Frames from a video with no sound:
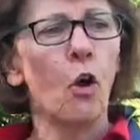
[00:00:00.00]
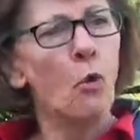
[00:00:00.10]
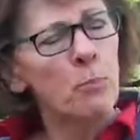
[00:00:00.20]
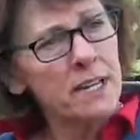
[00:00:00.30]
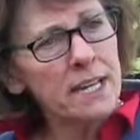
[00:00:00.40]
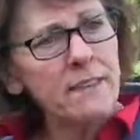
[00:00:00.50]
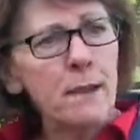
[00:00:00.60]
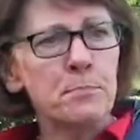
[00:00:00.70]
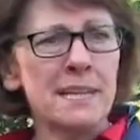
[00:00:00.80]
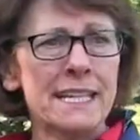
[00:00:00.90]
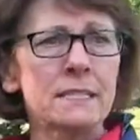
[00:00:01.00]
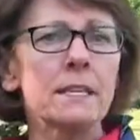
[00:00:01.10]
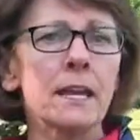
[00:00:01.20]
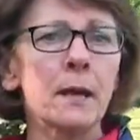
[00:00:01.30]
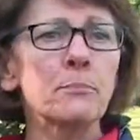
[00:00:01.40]
opening that
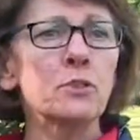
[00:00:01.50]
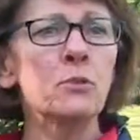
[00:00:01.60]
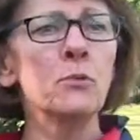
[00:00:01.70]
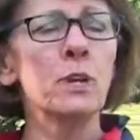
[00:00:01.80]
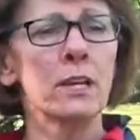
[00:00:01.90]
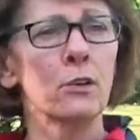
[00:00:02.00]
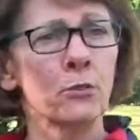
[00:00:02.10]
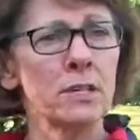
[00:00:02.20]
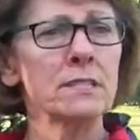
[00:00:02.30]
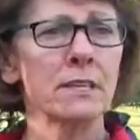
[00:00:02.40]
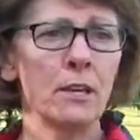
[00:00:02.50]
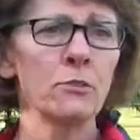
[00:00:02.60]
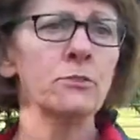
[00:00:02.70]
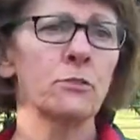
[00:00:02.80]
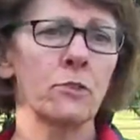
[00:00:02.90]
planting up to increase
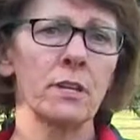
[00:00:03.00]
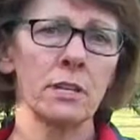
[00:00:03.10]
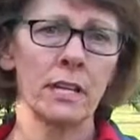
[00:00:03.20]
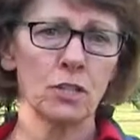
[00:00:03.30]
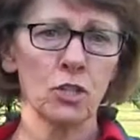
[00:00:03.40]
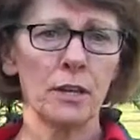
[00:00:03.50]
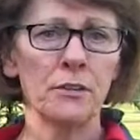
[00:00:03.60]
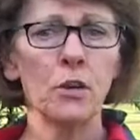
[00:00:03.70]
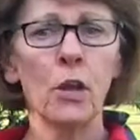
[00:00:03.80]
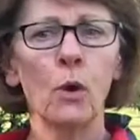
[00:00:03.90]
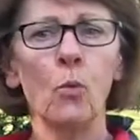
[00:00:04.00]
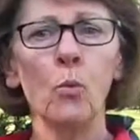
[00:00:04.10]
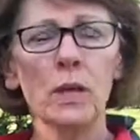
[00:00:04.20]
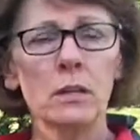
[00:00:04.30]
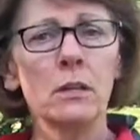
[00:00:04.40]
air circulation
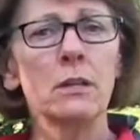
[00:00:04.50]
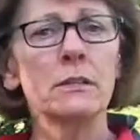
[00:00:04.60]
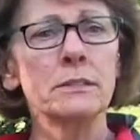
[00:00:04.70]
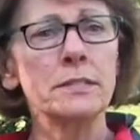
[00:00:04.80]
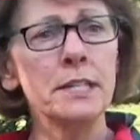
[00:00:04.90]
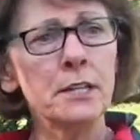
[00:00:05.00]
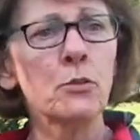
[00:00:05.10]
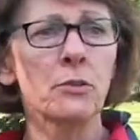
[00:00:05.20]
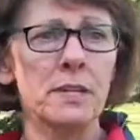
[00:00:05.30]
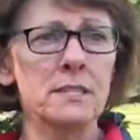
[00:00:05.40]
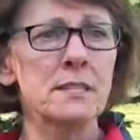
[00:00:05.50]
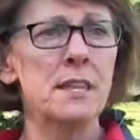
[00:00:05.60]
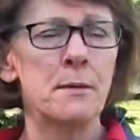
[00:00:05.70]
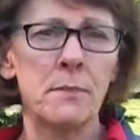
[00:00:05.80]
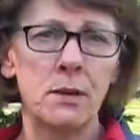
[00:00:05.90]
will decrease
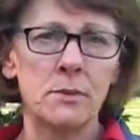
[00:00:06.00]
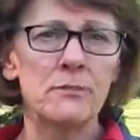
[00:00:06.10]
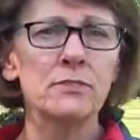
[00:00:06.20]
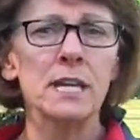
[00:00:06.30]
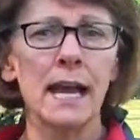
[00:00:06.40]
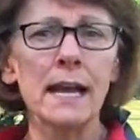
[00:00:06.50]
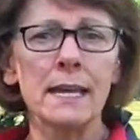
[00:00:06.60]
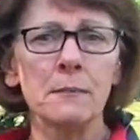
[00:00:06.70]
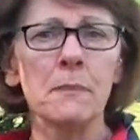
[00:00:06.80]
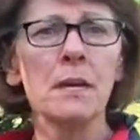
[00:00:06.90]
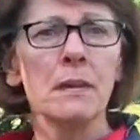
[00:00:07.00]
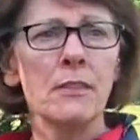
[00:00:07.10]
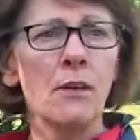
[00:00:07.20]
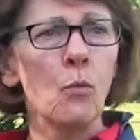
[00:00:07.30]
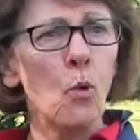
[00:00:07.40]
the amount of time
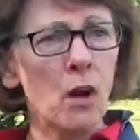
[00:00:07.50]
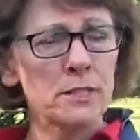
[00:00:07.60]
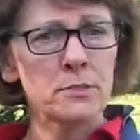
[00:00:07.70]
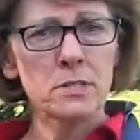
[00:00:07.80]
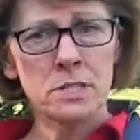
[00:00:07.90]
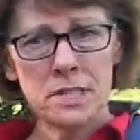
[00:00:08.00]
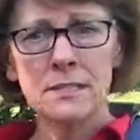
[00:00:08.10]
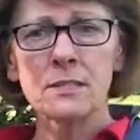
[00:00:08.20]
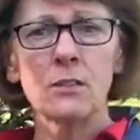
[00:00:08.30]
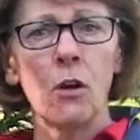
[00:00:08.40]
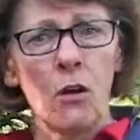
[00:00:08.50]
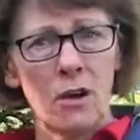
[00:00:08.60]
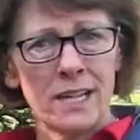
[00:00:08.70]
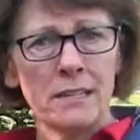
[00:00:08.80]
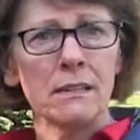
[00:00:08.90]
that water sits
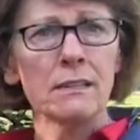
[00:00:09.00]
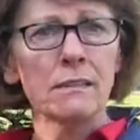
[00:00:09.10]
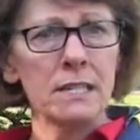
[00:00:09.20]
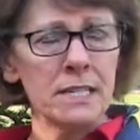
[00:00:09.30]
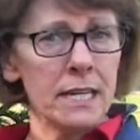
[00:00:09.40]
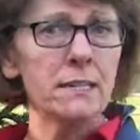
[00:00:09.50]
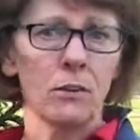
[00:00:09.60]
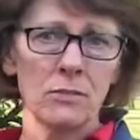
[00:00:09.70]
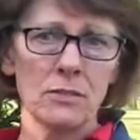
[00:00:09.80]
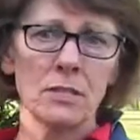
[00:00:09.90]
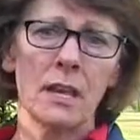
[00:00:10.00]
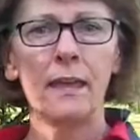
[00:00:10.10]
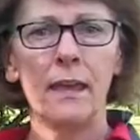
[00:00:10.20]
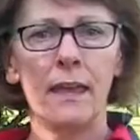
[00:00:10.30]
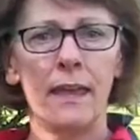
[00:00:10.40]
on the needles
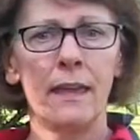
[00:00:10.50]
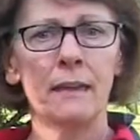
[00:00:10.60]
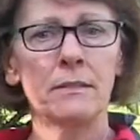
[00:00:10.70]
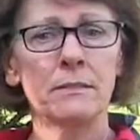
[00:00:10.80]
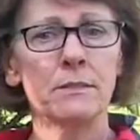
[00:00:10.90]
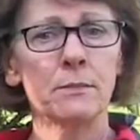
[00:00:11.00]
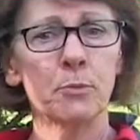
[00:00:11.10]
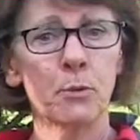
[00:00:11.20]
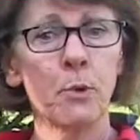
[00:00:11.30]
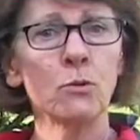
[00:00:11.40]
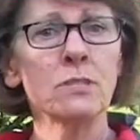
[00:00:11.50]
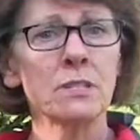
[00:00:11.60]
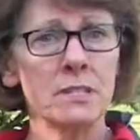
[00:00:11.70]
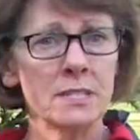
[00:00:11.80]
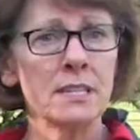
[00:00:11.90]
and promotes
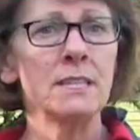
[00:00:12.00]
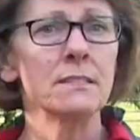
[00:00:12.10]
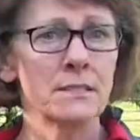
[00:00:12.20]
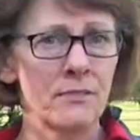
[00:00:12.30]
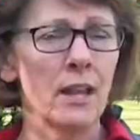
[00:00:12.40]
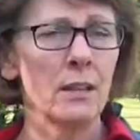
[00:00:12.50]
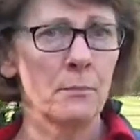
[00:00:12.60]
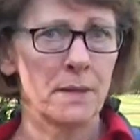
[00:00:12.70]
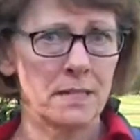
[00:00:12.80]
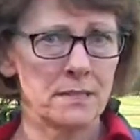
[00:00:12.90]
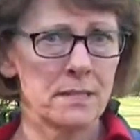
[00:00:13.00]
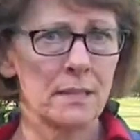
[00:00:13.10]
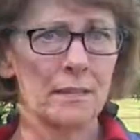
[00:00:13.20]
disease development.